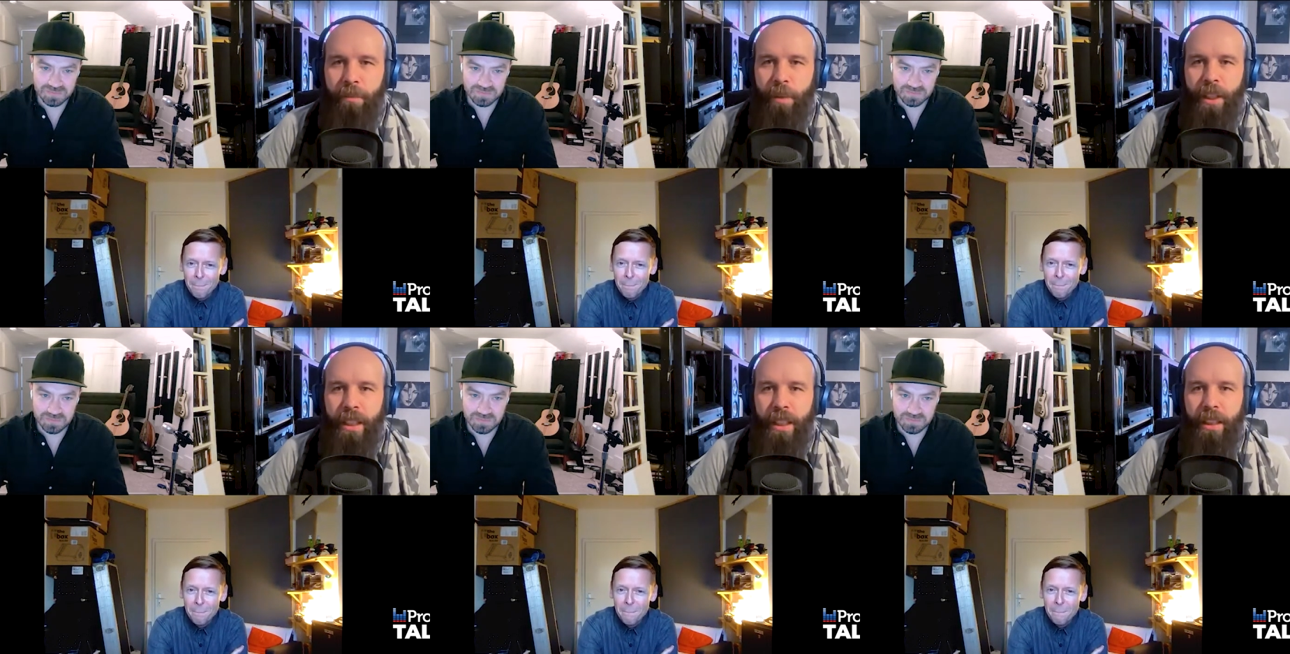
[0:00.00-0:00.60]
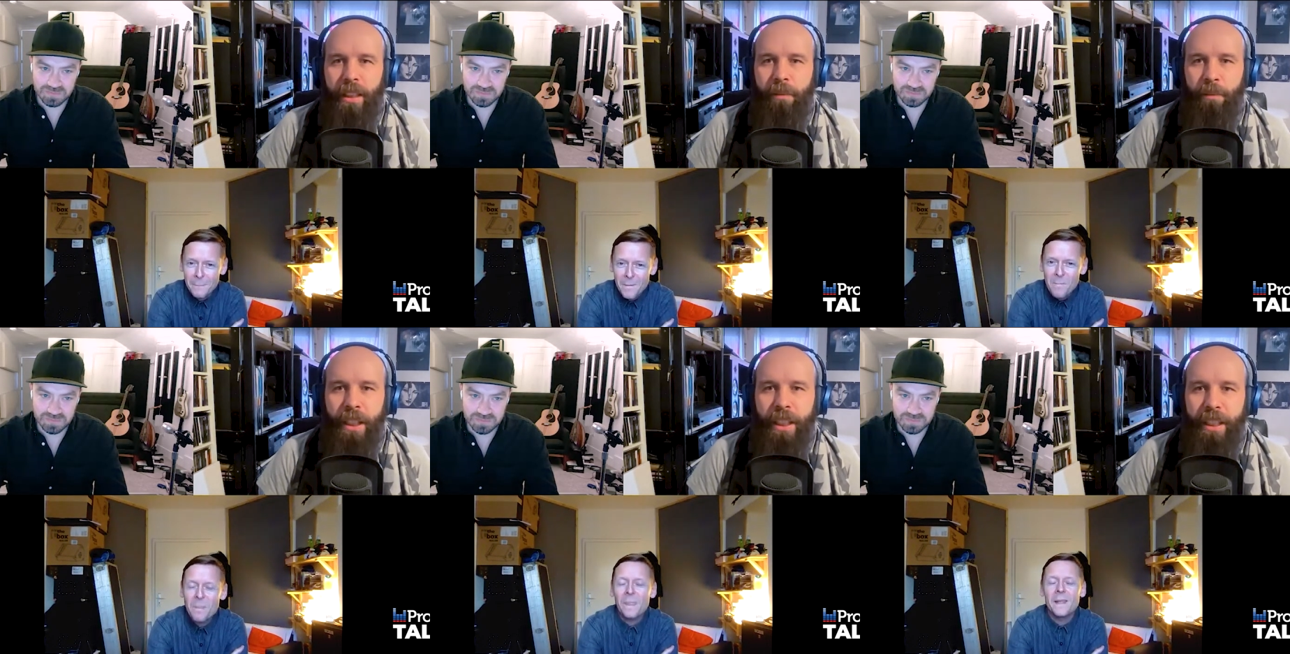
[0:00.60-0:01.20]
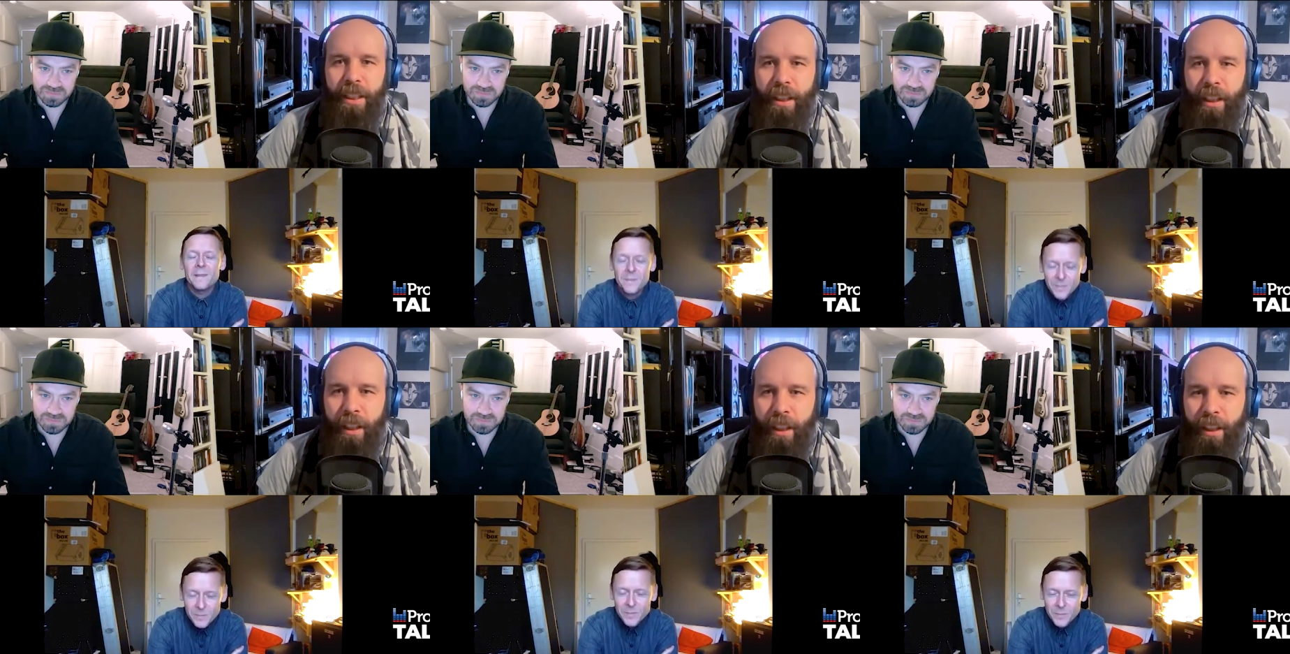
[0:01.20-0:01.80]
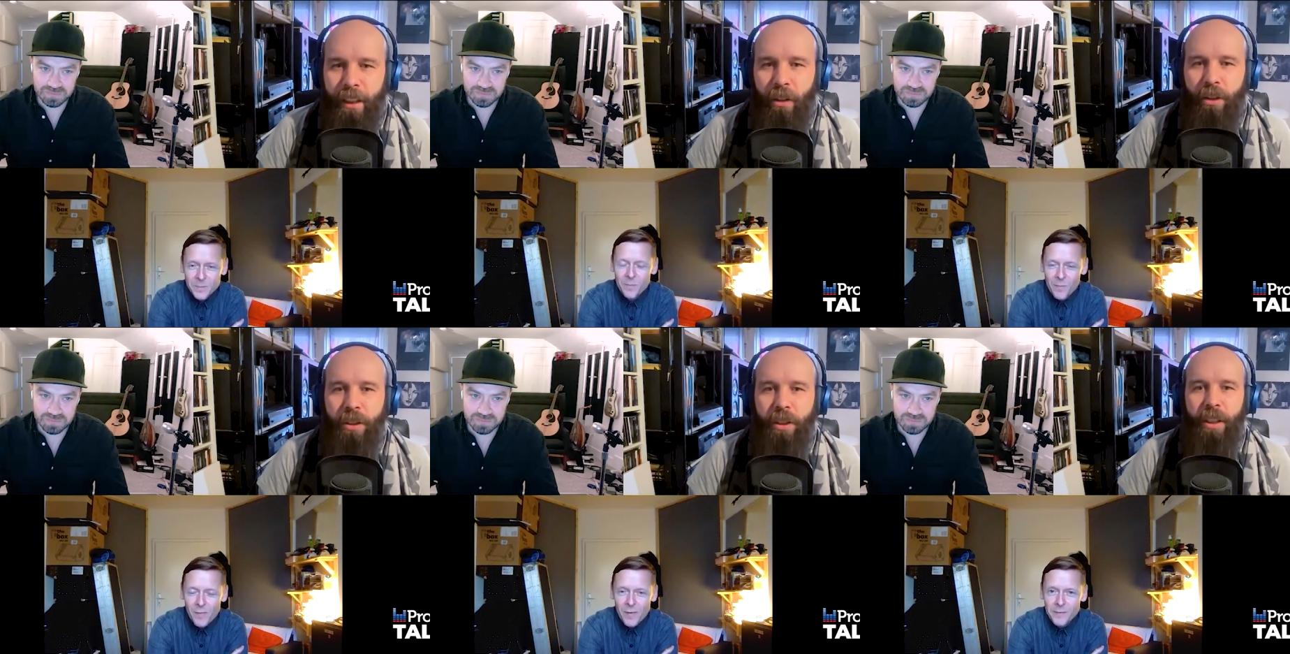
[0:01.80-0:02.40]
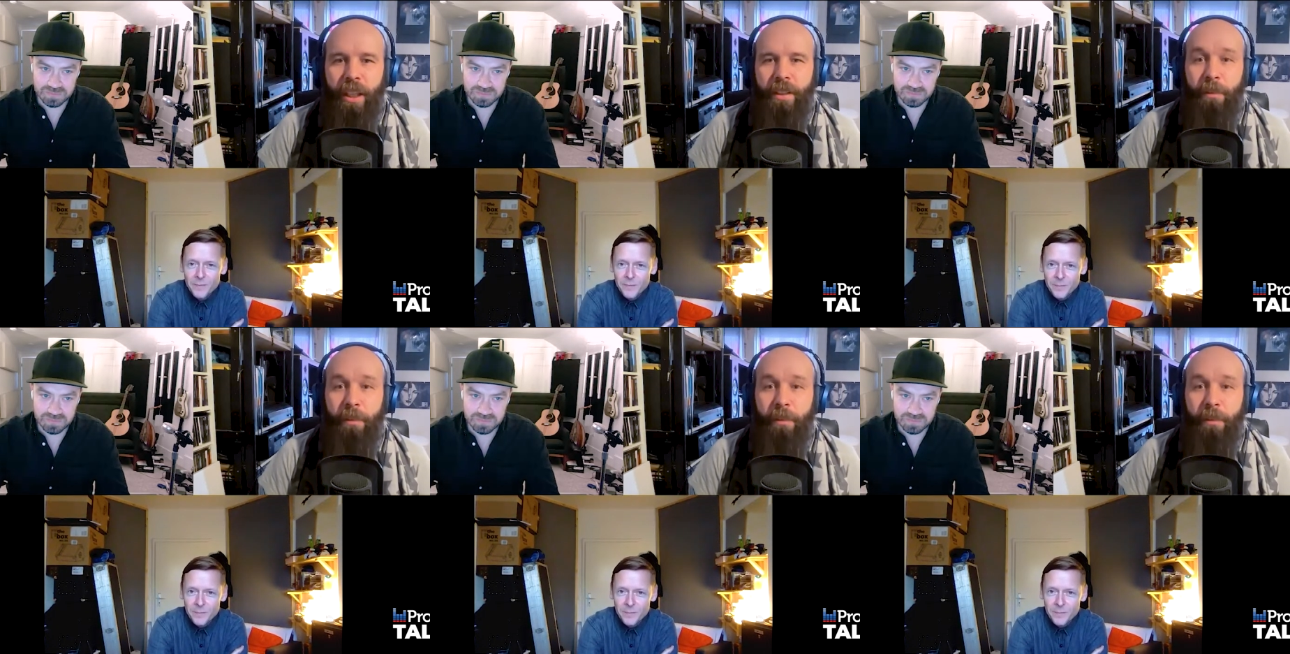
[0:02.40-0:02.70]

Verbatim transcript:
Speaker 1: big big uh, concert at the